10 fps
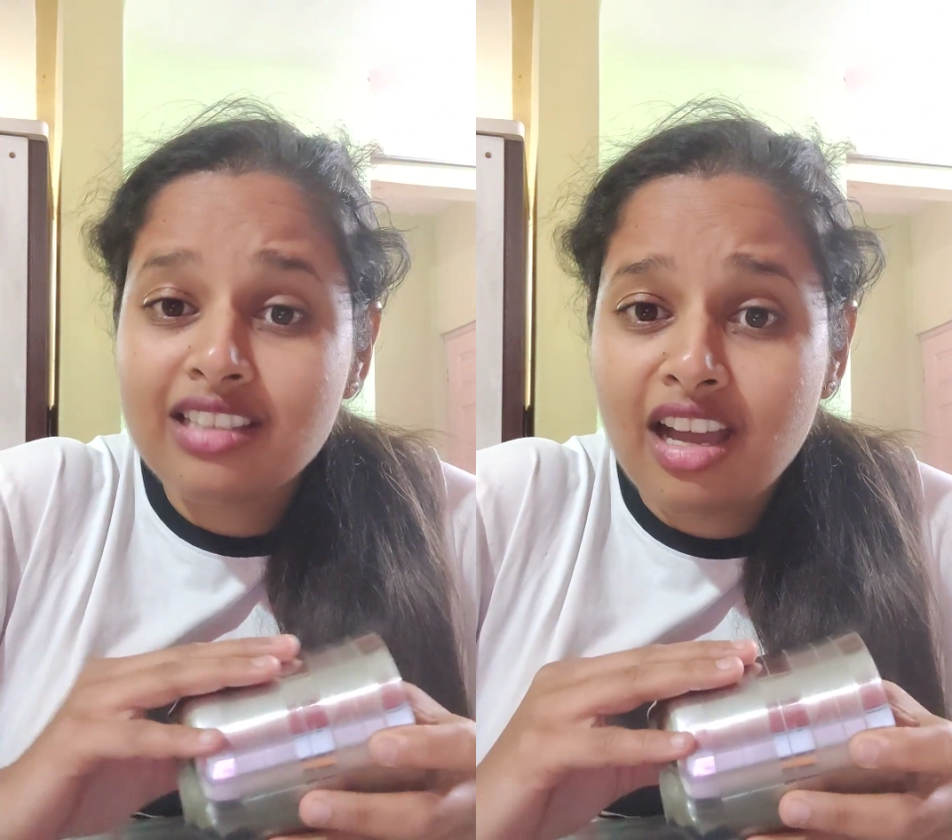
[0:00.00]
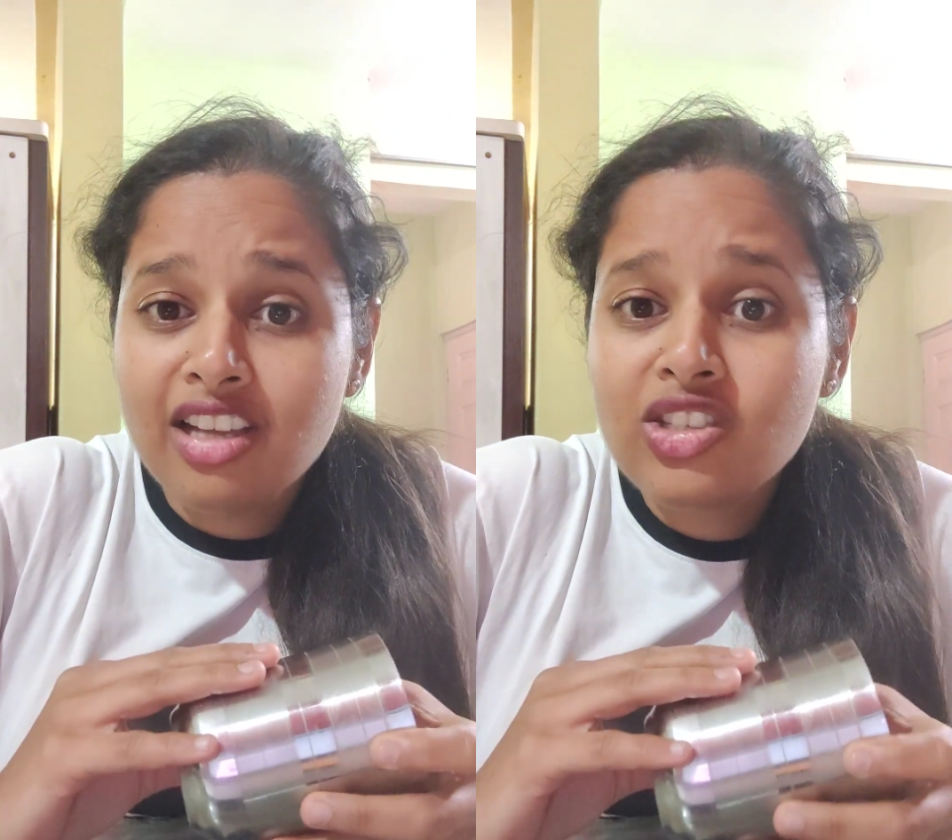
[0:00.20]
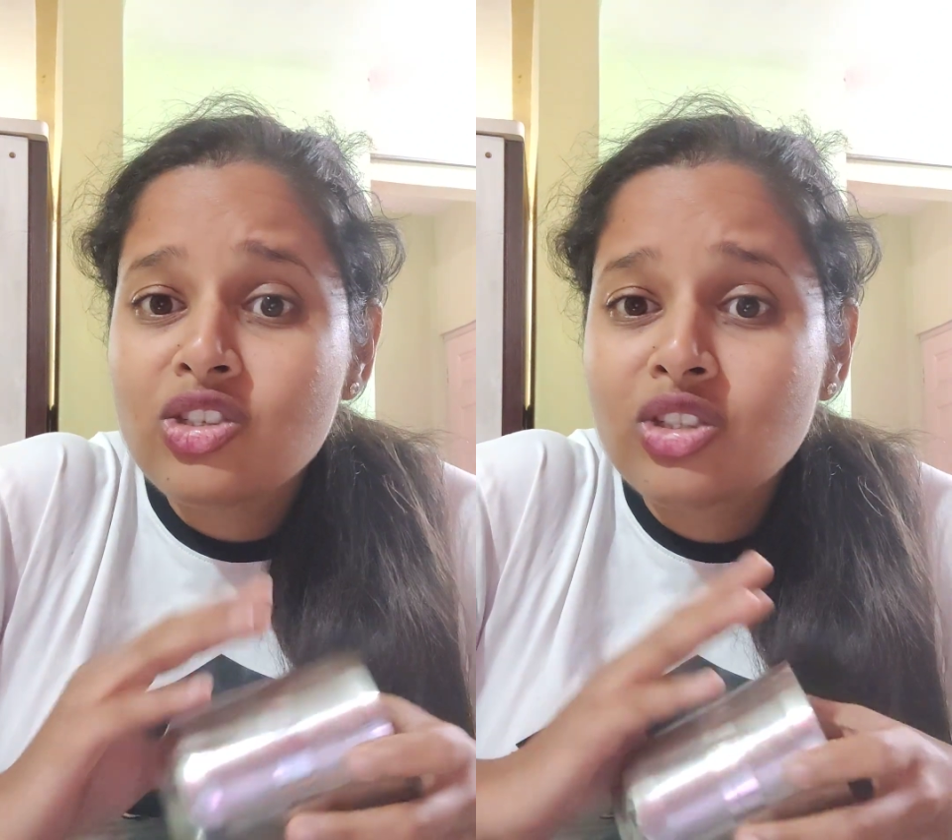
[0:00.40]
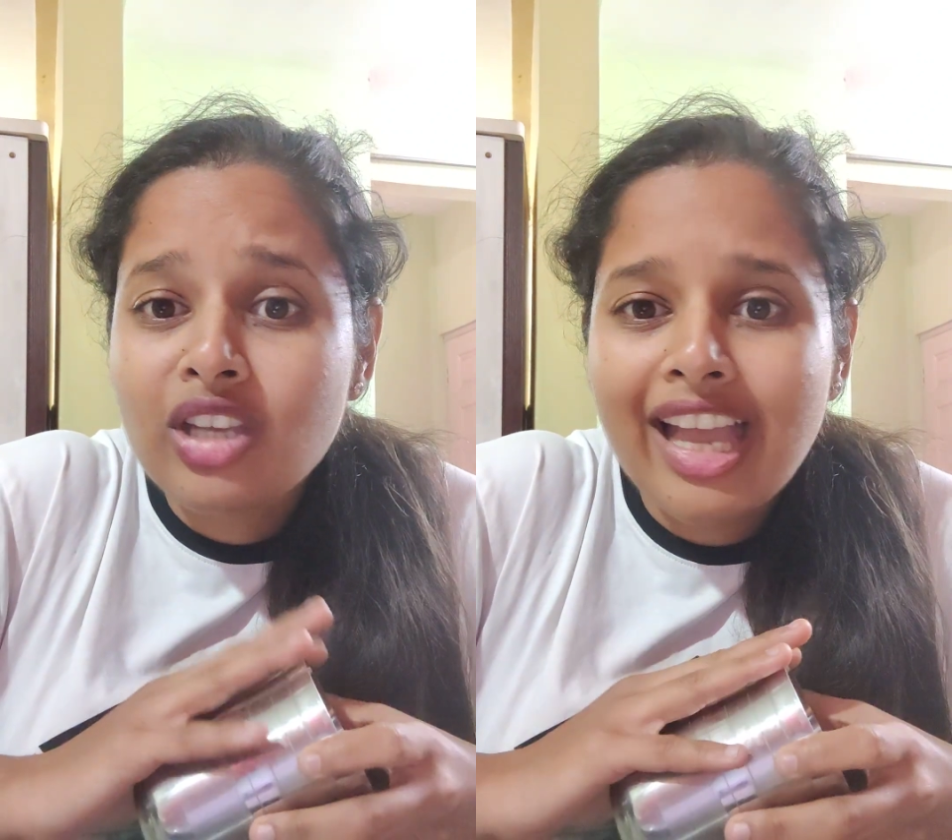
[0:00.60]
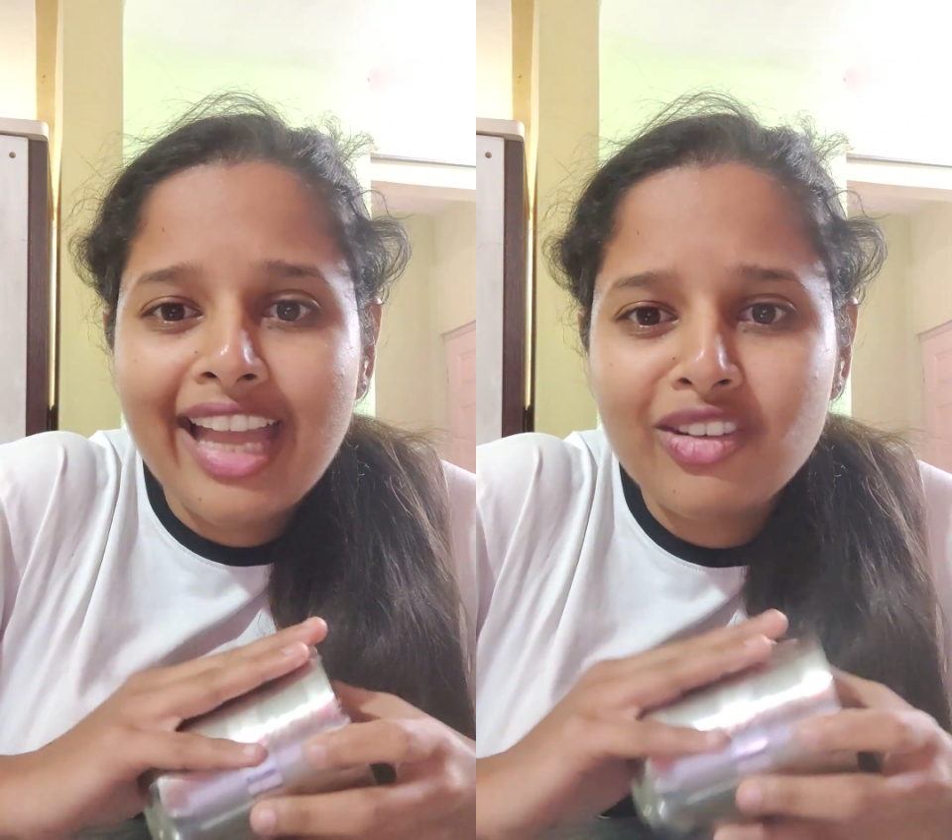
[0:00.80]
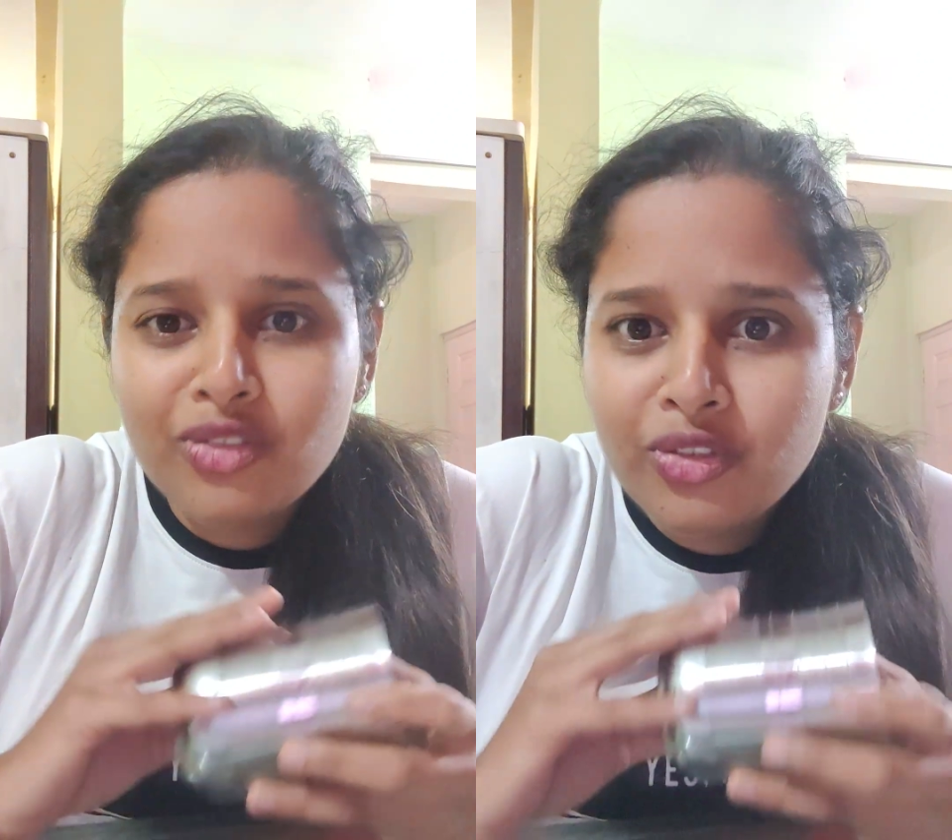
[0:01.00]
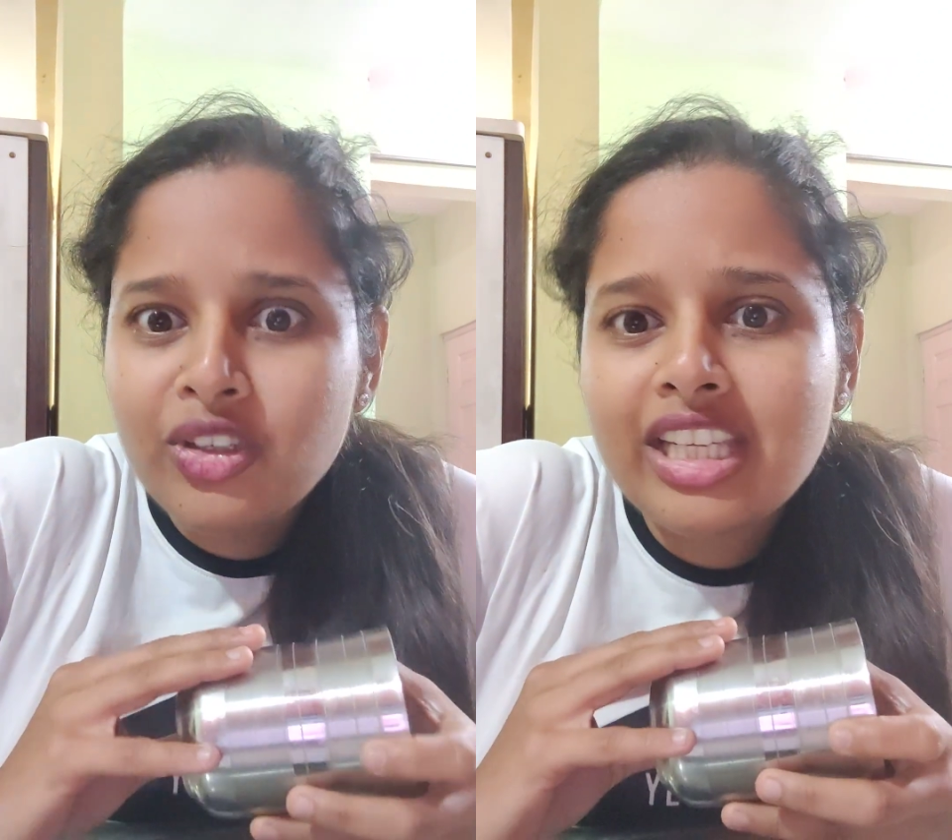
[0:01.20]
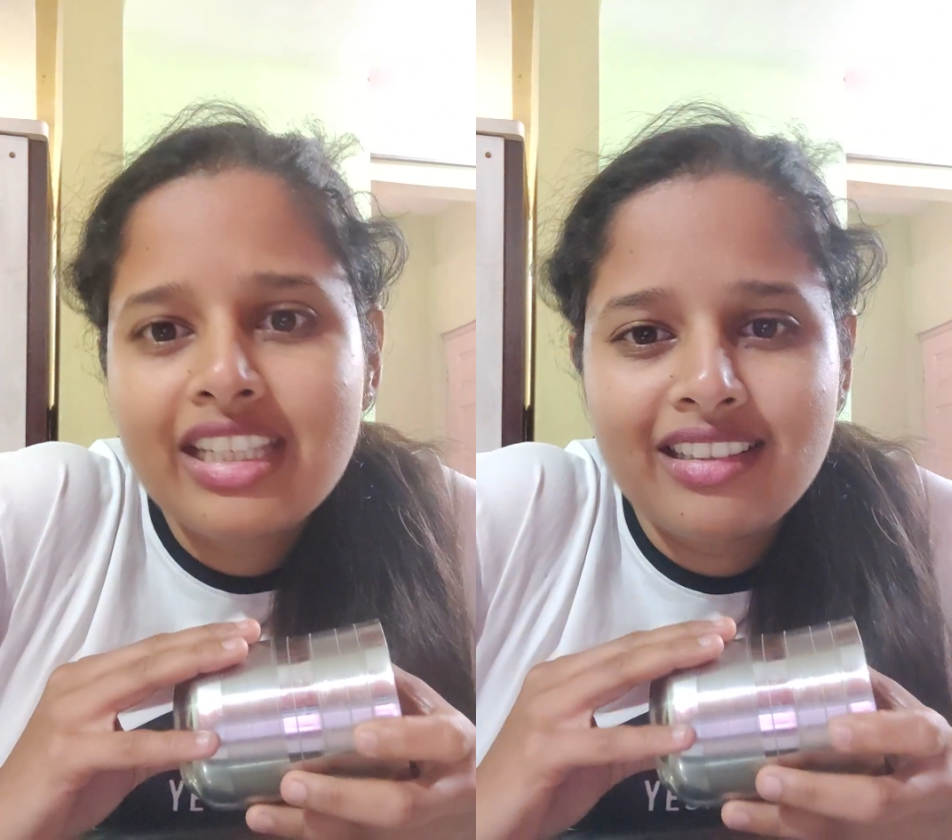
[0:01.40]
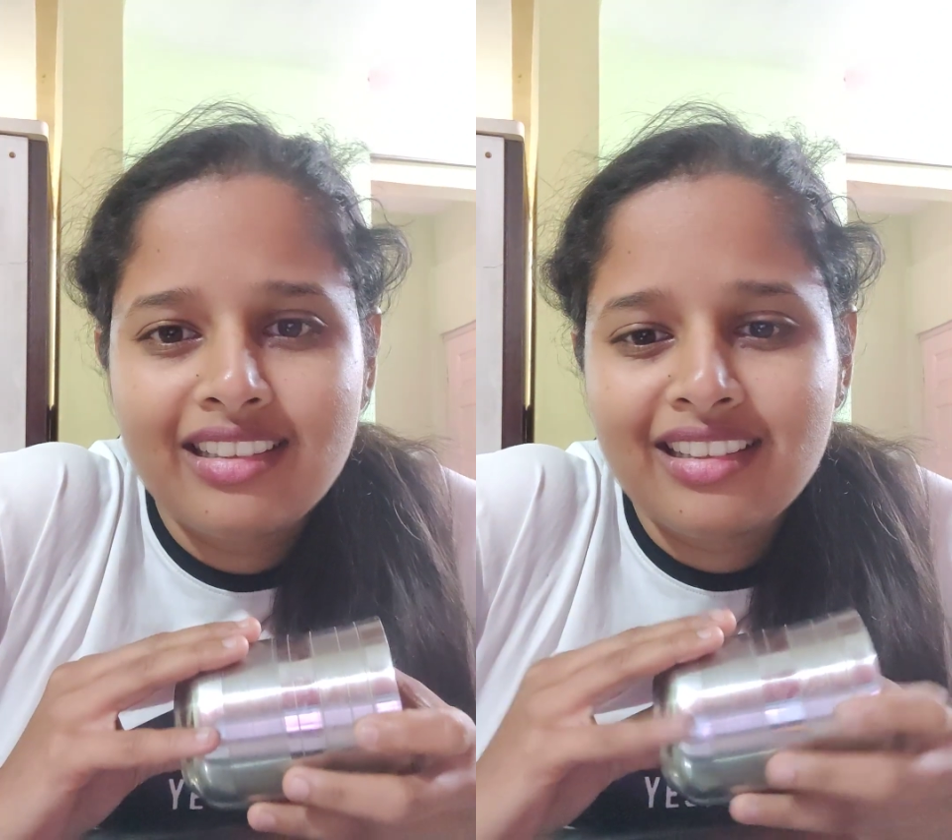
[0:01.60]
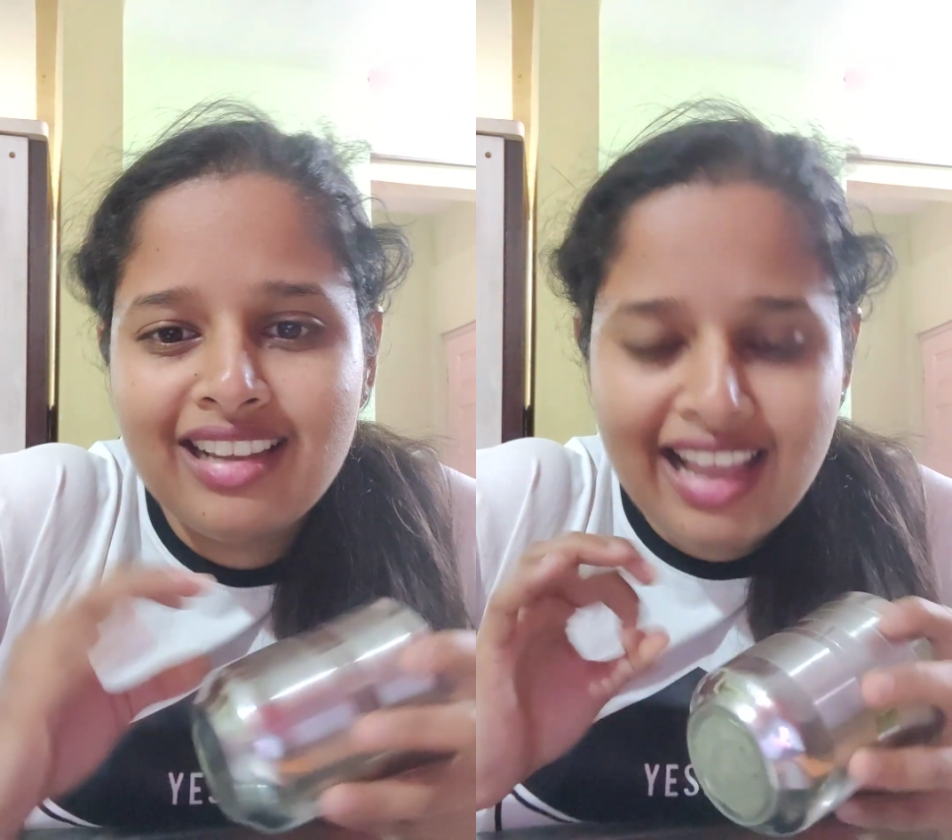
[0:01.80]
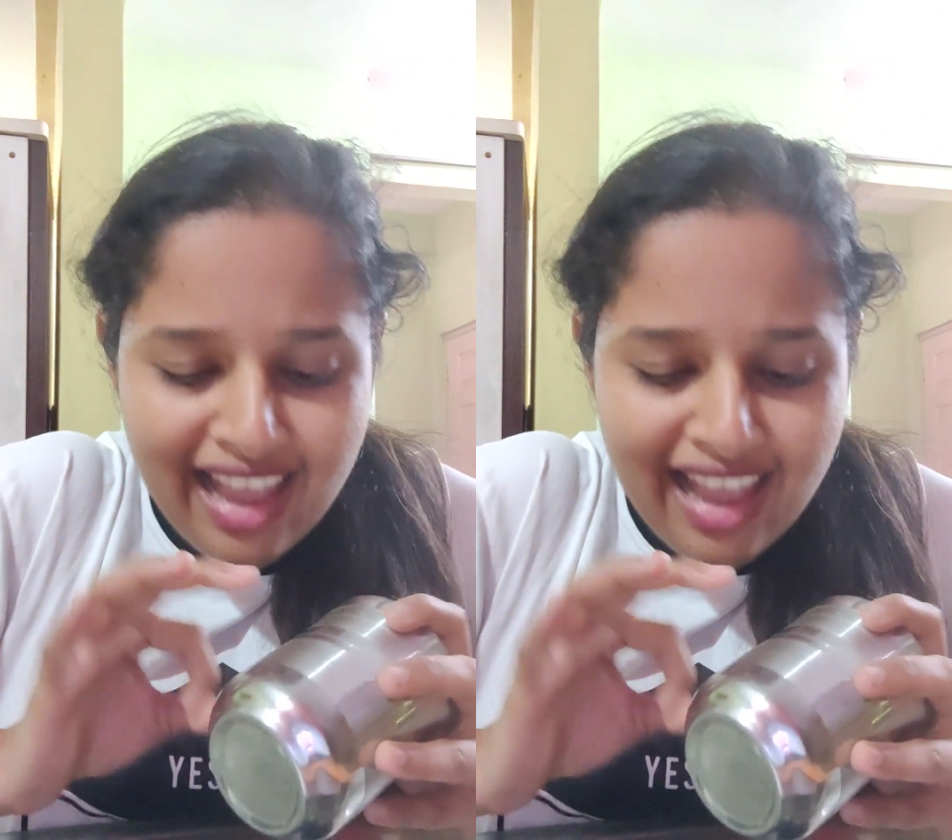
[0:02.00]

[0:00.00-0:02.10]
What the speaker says: touch, and feel,